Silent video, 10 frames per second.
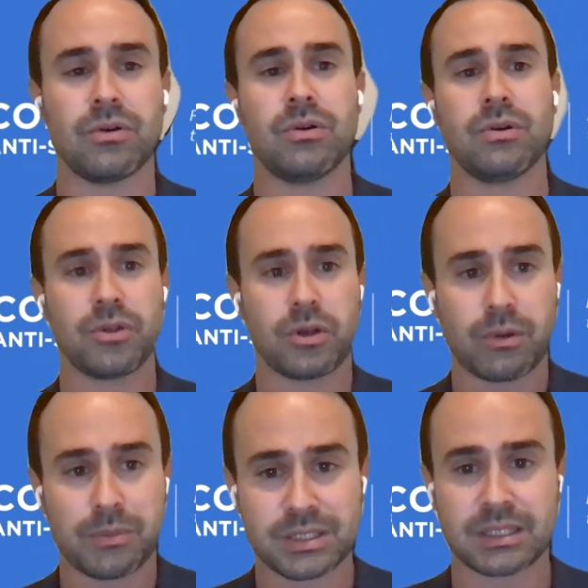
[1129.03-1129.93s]
all the
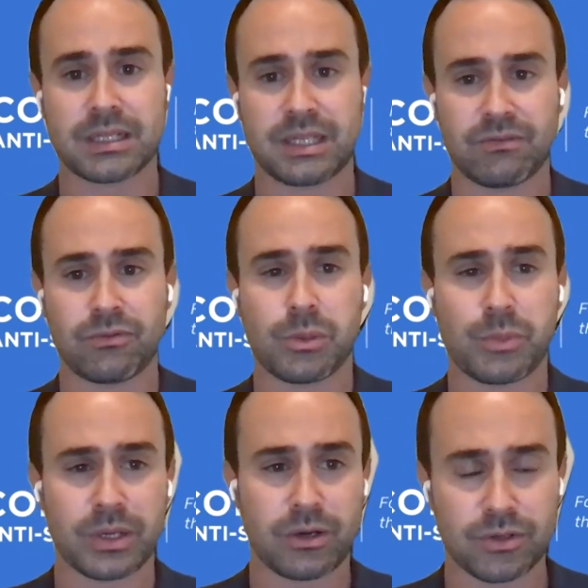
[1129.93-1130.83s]
representative of
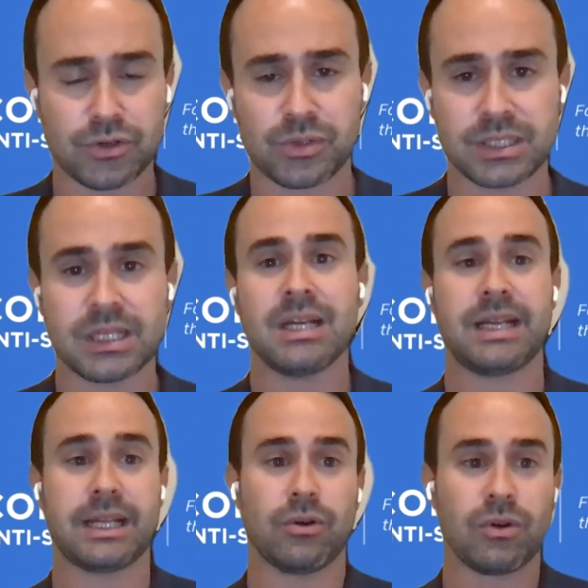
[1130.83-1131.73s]
European countries
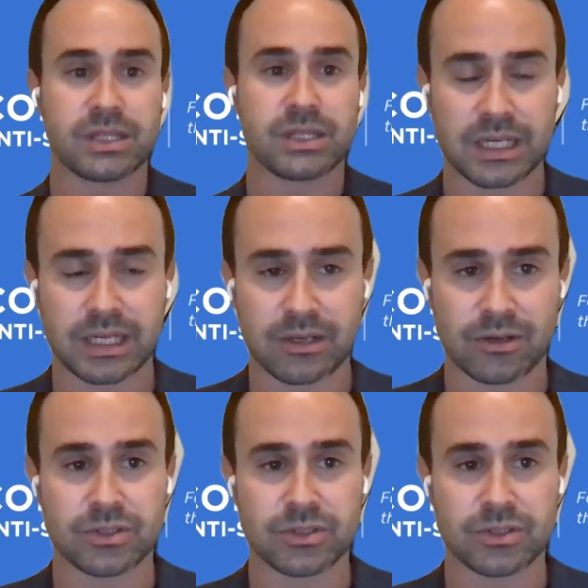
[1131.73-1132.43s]
that are all signing on.